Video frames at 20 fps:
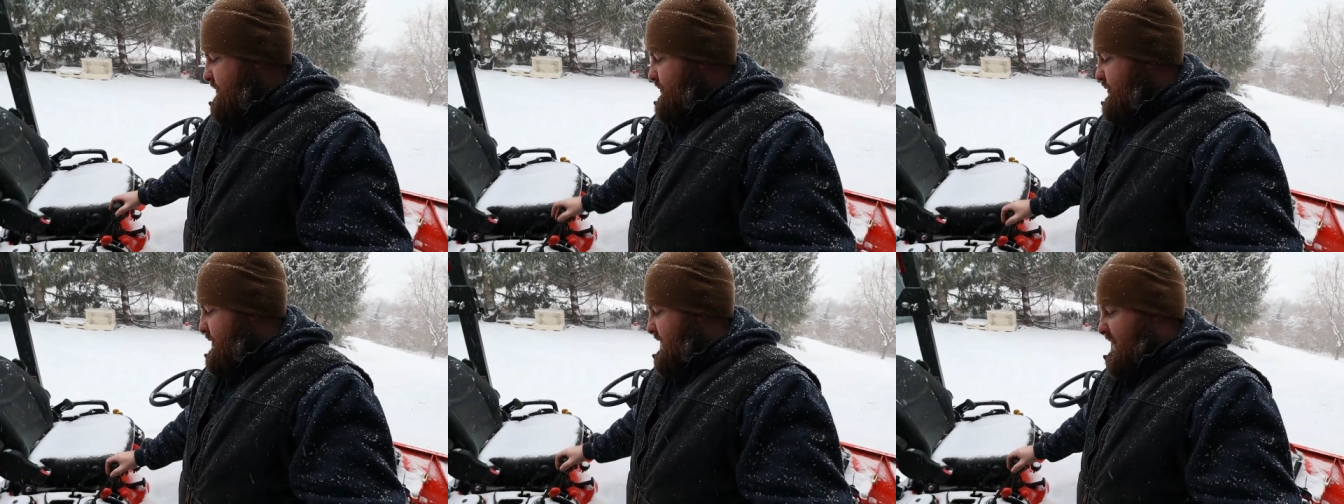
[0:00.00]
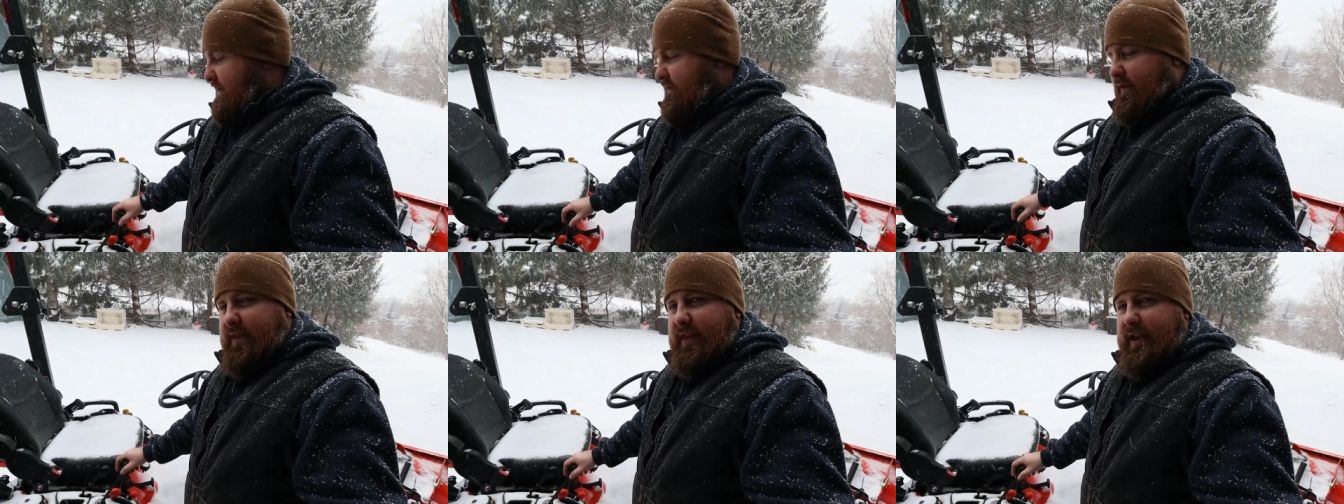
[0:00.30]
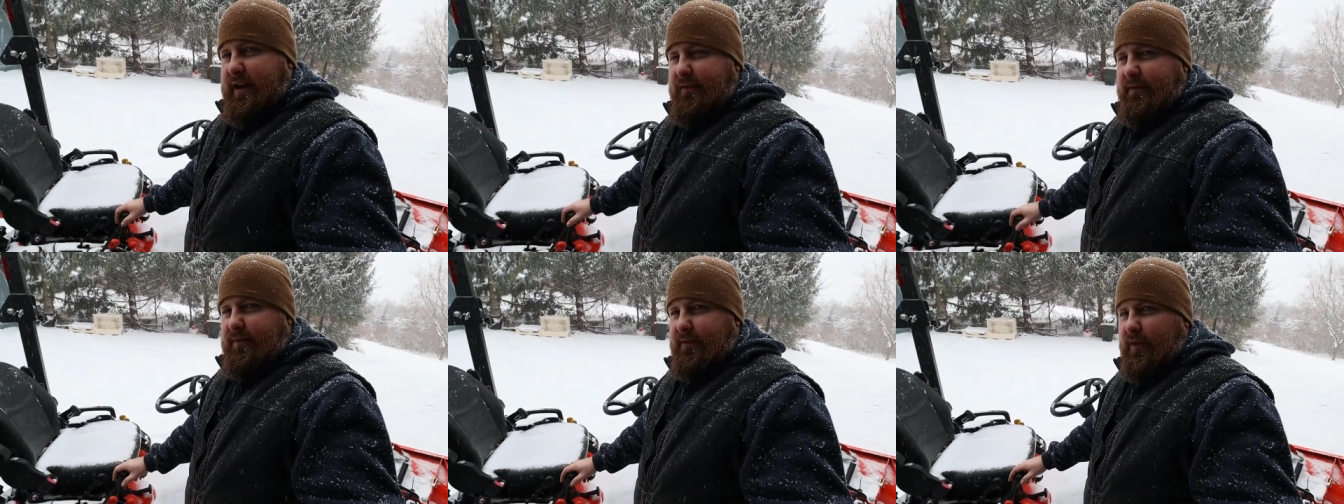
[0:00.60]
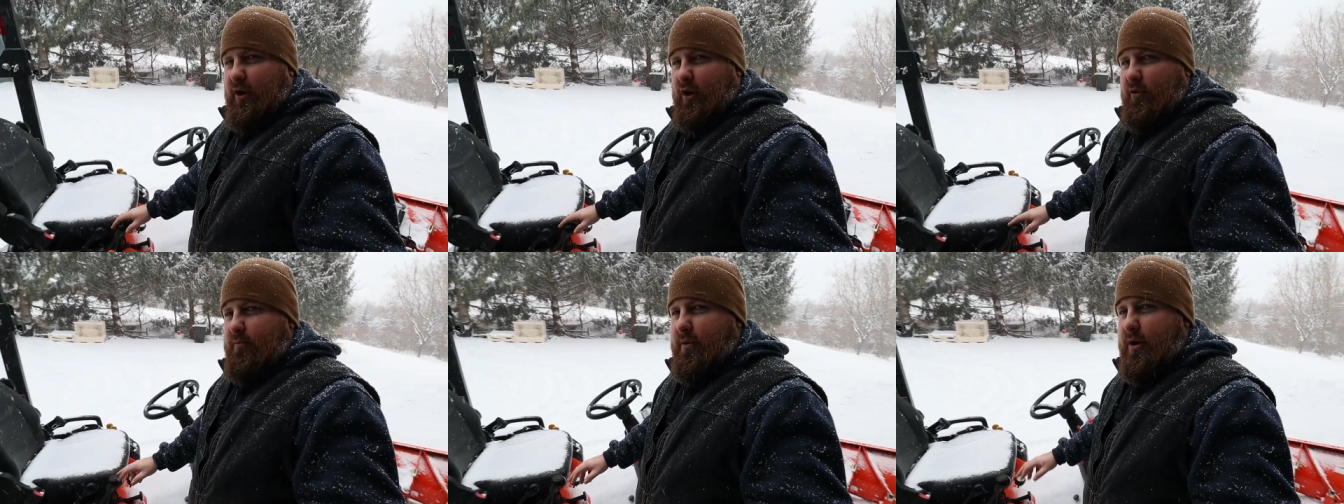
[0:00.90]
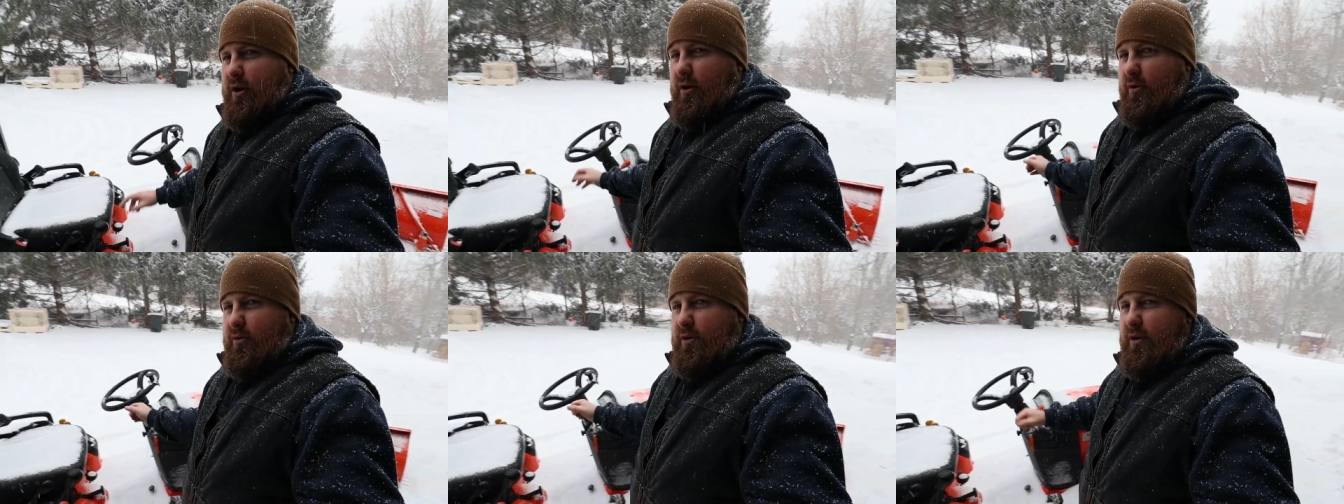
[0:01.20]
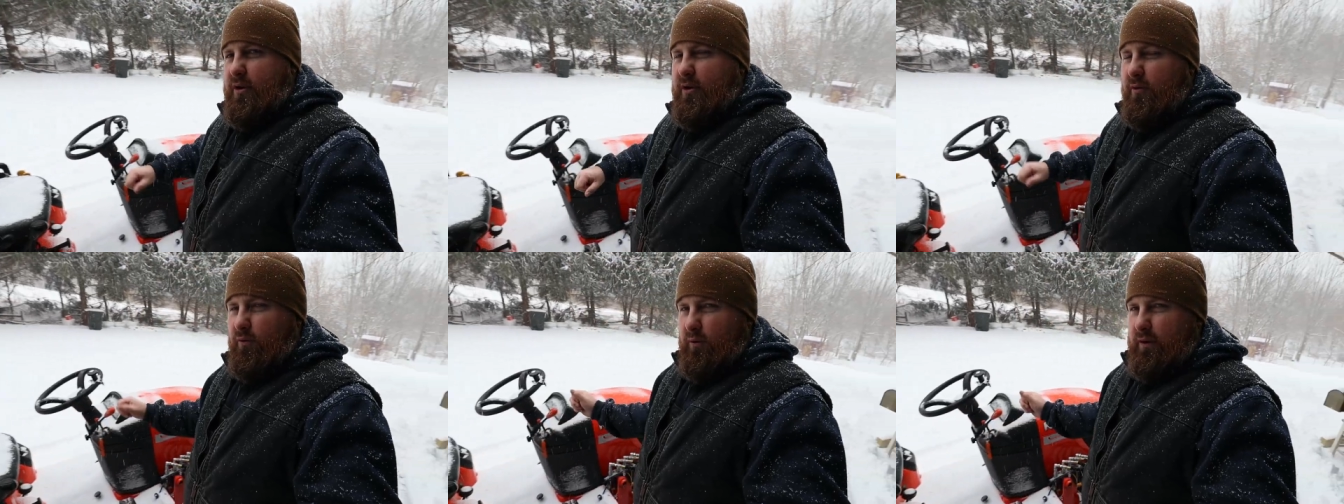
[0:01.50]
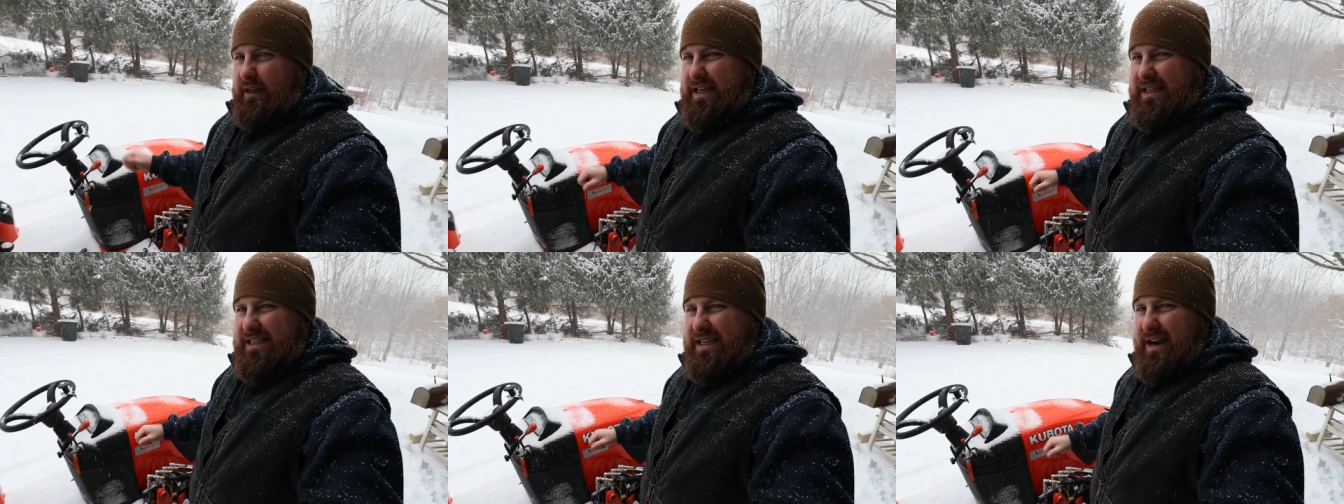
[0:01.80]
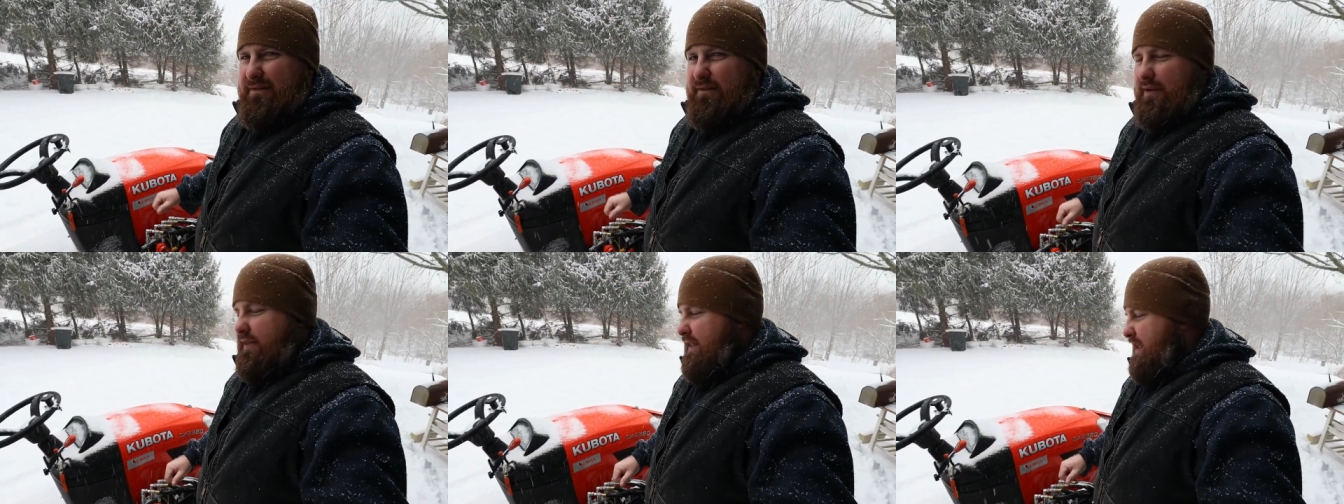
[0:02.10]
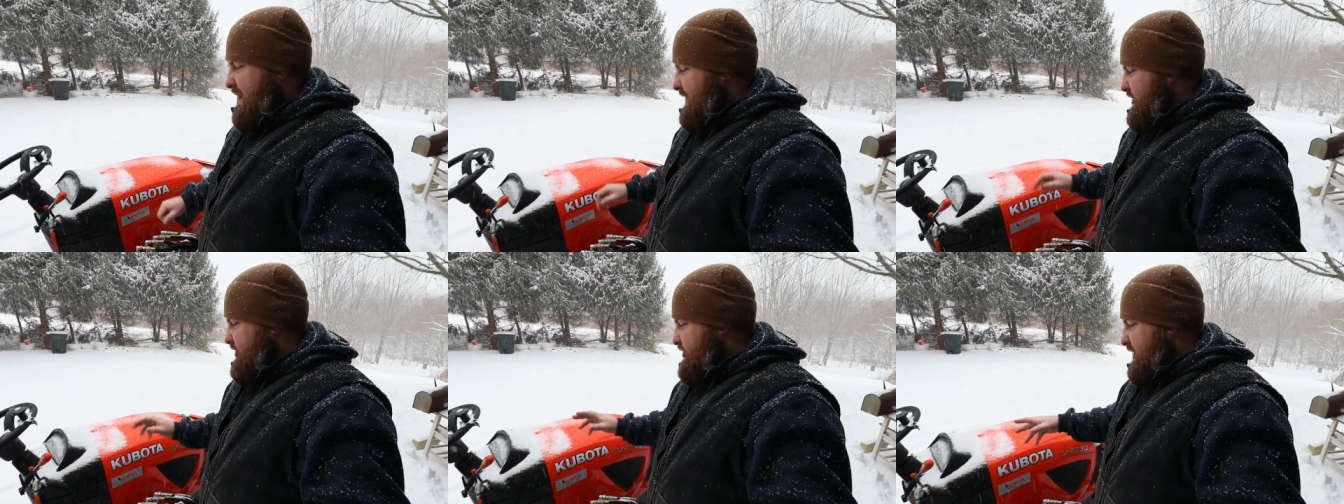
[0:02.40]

put everything in float mode, release everything,